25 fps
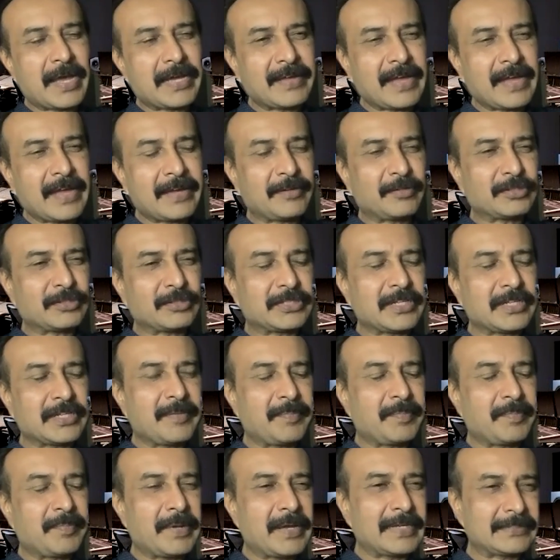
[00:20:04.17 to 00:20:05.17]

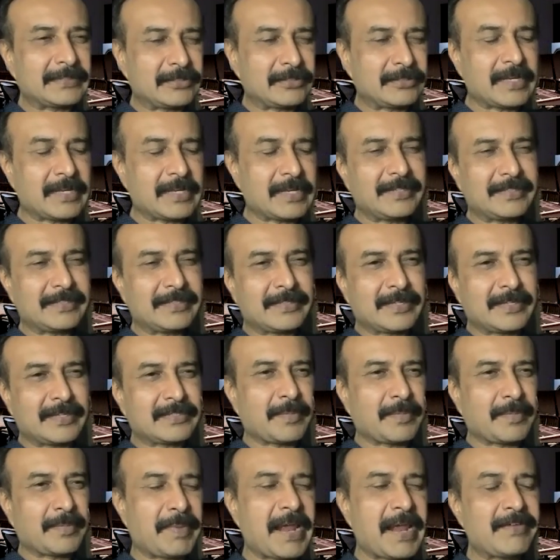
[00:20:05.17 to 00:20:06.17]
Agrostar,
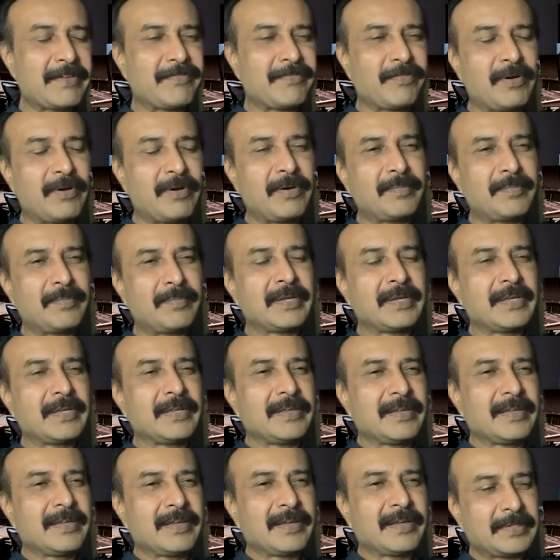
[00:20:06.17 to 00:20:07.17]
it's a platform.
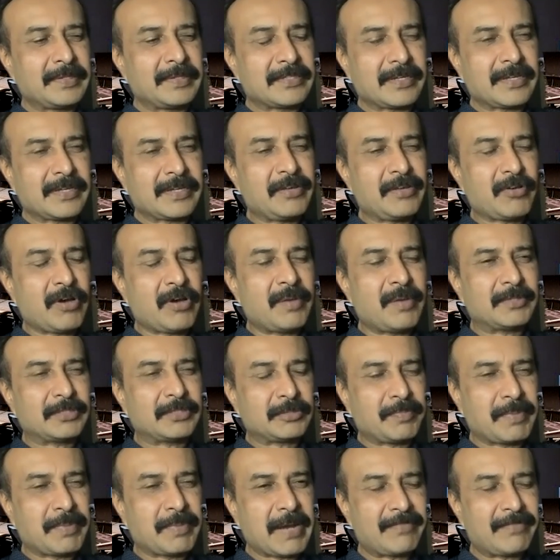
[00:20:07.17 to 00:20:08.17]
It's an
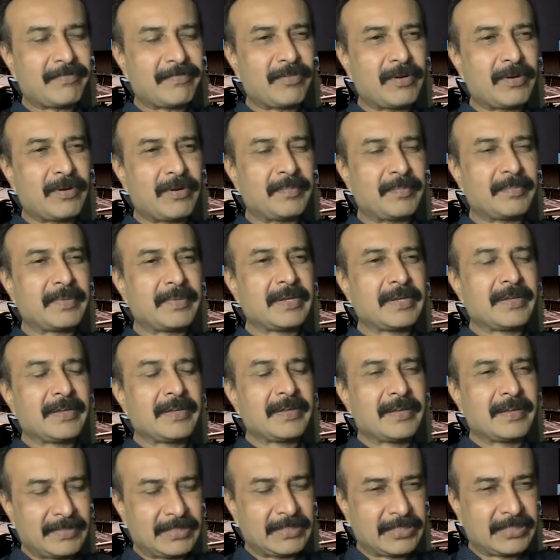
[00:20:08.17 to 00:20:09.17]
e-commerce platform
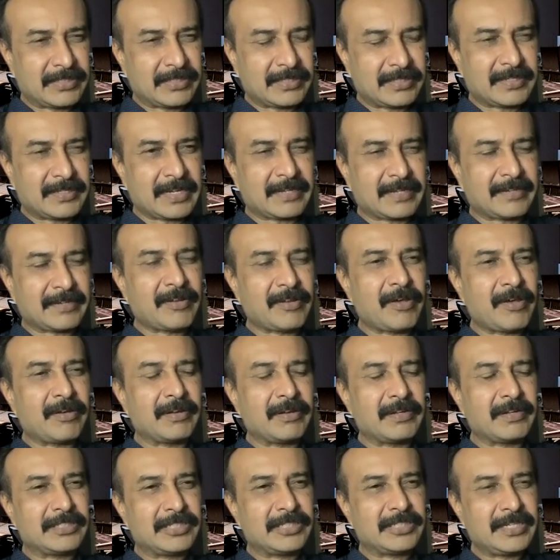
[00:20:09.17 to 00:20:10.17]
which is
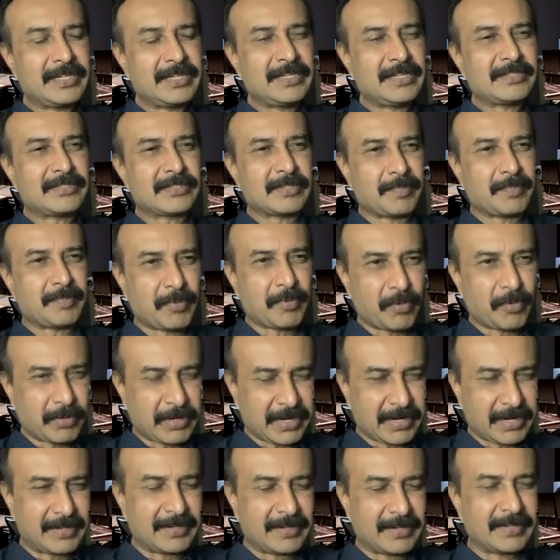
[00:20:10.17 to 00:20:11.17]
technology
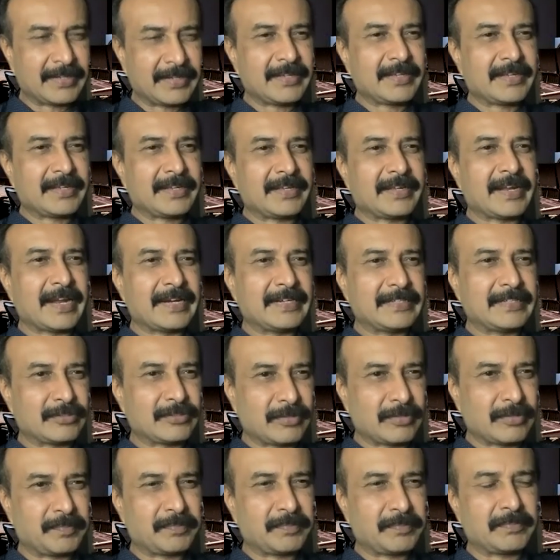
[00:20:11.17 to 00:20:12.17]
supported, right?
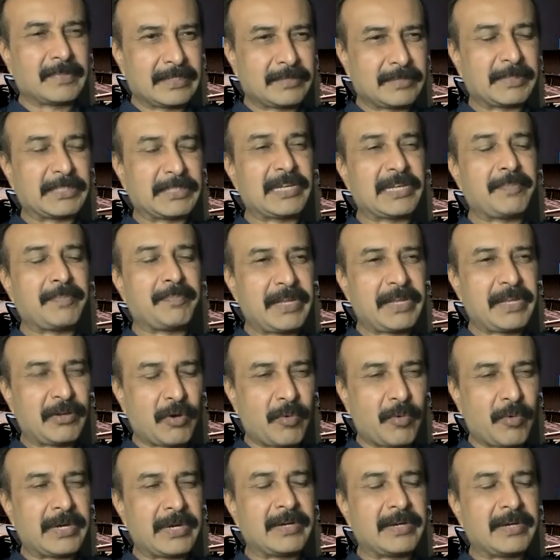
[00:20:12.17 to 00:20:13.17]
So especially
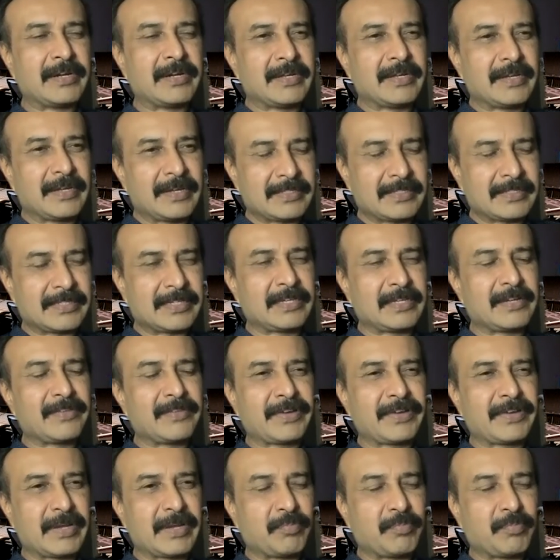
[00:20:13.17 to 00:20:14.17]
pre-COVID, a
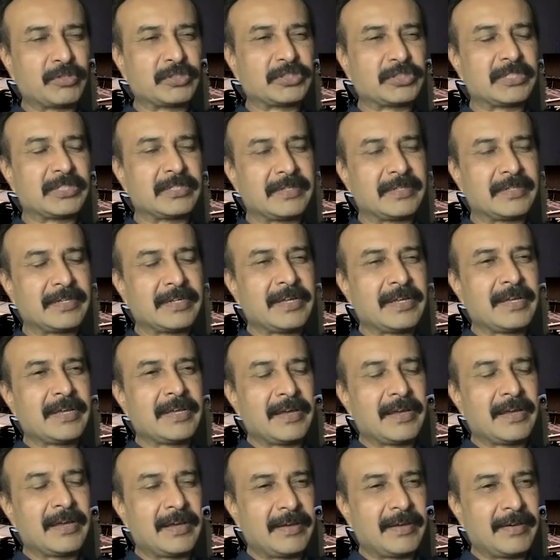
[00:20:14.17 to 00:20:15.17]
significant portion
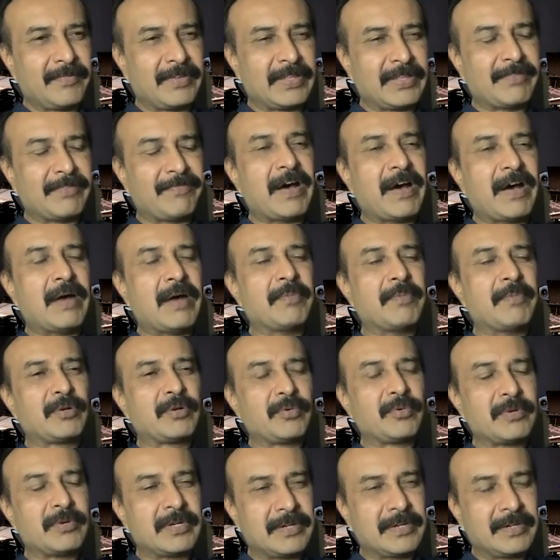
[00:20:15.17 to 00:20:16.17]
where the farmer
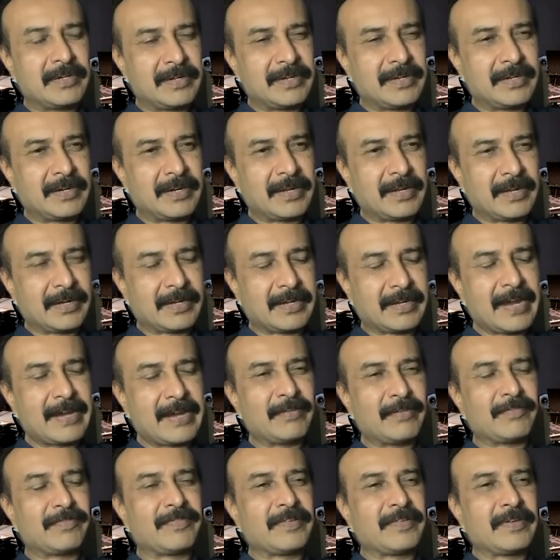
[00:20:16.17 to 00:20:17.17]
would kind
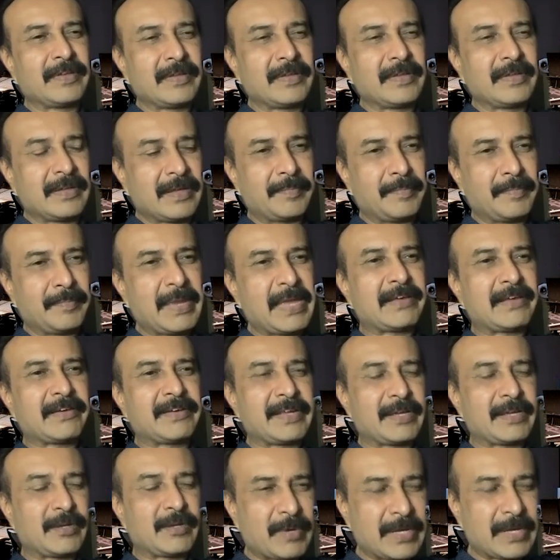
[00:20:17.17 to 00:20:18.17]
of make a
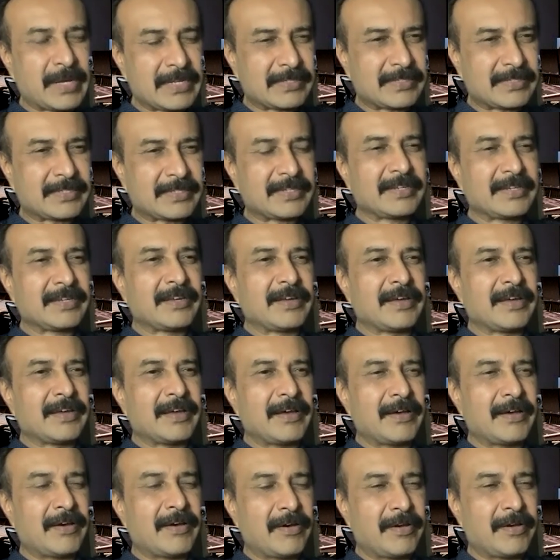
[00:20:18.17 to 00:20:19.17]
request
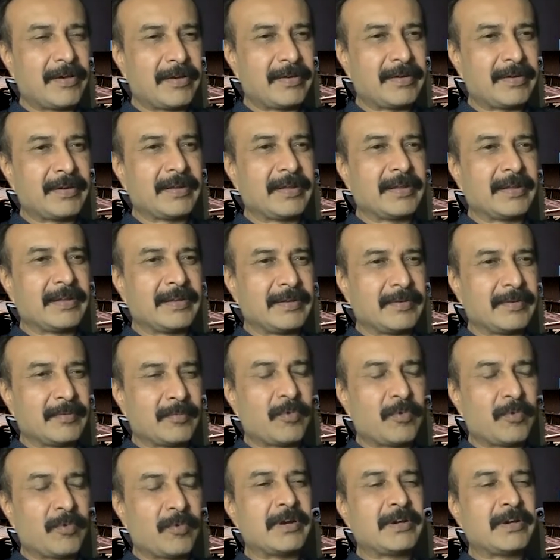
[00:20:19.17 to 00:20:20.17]
or
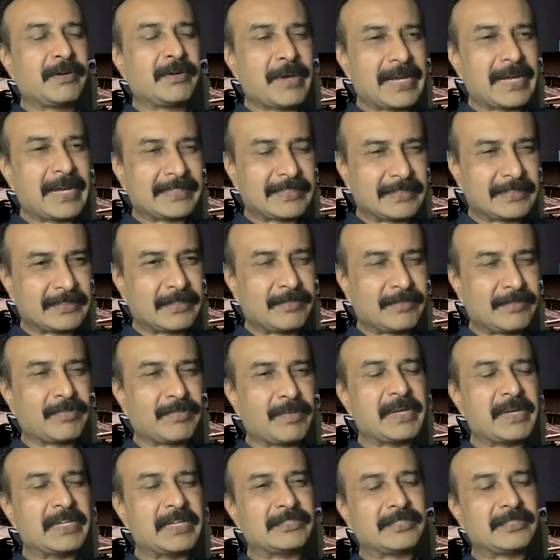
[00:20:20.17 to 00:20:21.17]
want to access
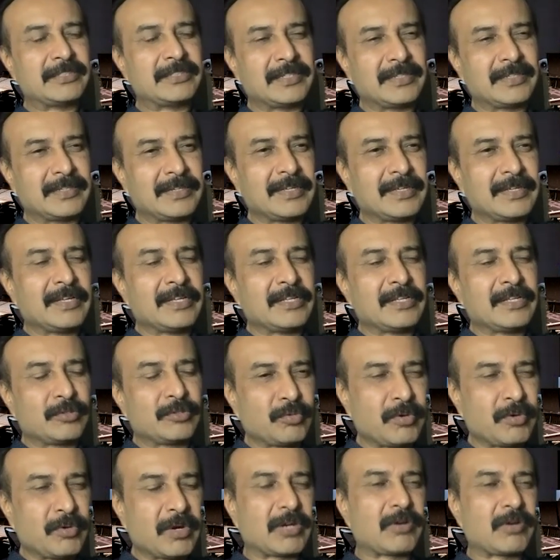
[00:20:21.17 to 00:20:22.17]
information
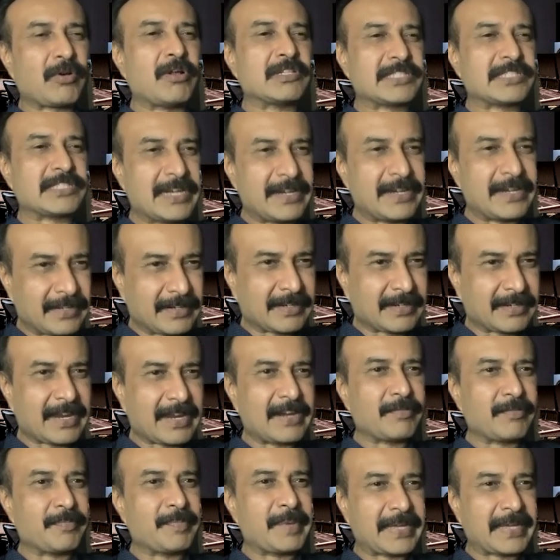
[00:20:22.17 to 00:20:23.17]
through a call center
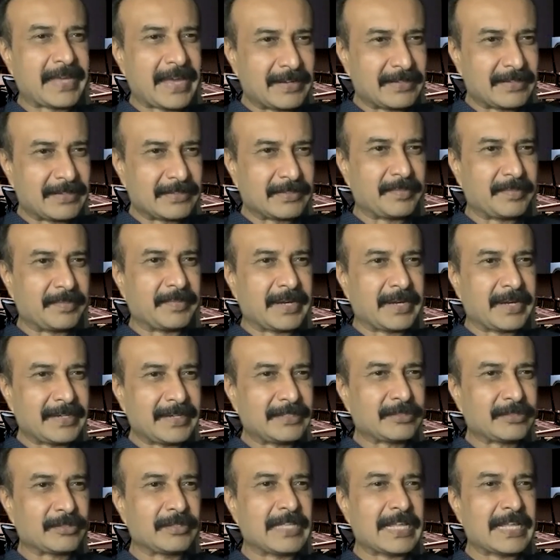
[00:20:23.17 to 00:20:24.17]
kind of mechanism,
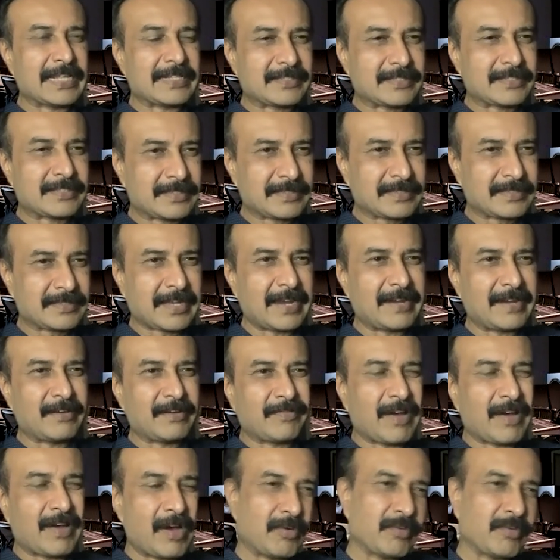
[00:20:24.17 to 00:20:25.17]
right? So that's kind
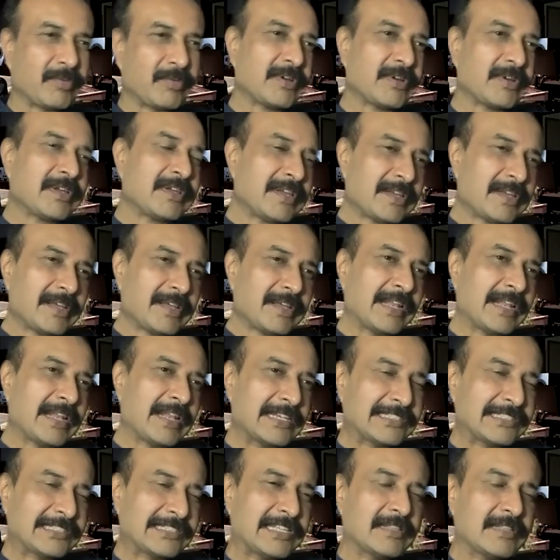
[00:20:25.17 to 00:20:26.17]
of how
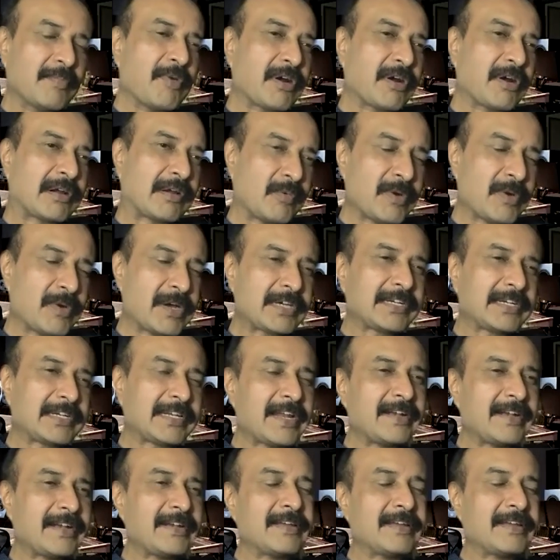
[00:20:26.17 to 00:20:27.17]
largely the model worked,
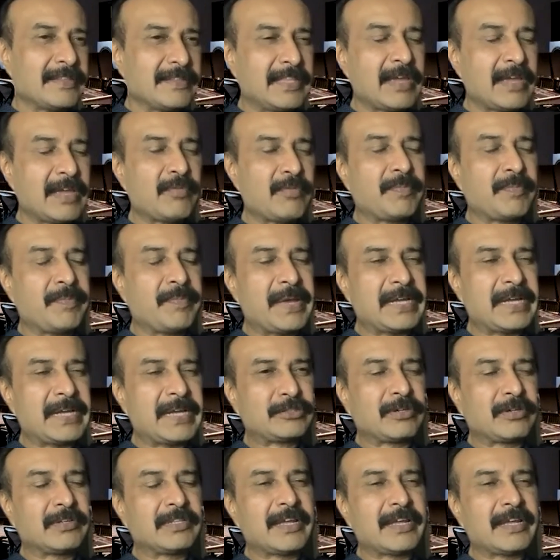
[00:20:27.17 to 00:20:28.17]
and they would make
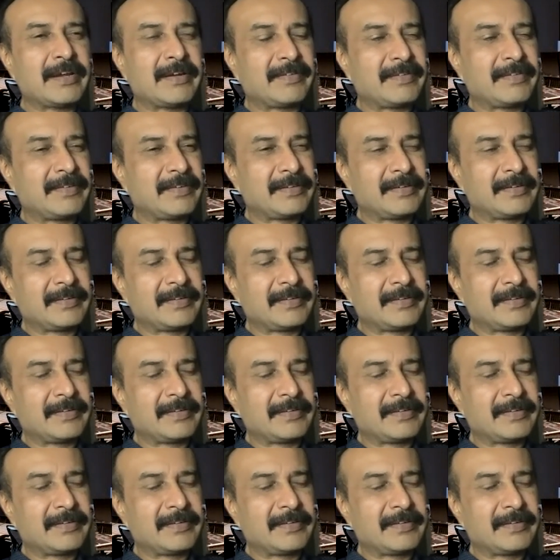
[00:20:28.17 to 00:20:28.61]
sure that